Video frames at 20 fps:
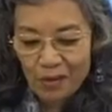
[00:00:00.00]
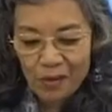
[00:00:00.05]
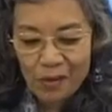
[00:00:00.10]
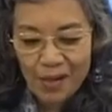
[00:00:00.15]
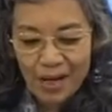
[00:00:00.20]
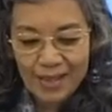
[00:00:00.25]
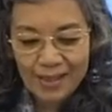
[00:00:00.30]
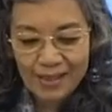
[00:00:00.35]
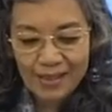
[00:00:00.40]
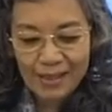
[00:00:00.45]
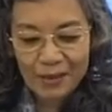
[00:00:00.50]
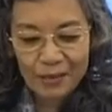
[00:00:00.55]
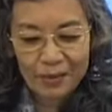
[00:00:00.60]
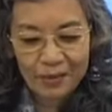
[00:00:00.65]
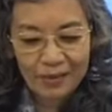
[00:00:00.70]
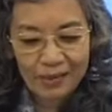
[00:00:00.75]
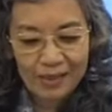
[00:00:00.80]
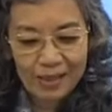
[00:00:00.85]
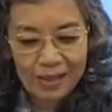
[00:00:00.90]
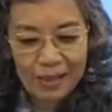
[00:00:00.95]
All right,
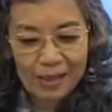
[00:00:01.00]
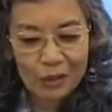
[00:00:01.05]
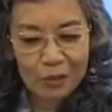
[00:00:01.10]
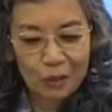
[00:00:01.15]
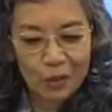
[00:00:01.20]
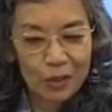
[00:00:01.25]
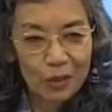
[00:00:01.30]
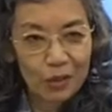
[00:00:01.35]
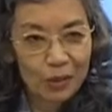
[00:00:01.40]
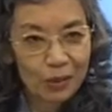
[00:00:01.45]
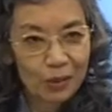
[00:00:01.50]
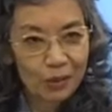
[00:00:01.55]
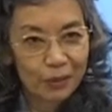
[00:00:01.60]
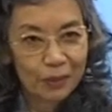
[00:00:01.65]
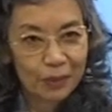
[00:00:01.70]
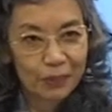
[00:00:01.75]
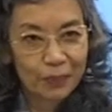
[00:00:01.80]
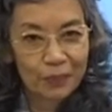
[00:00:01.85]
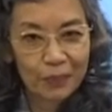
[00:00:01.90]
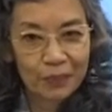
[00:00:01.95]
so this is what you
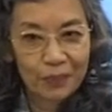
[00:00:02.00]
do.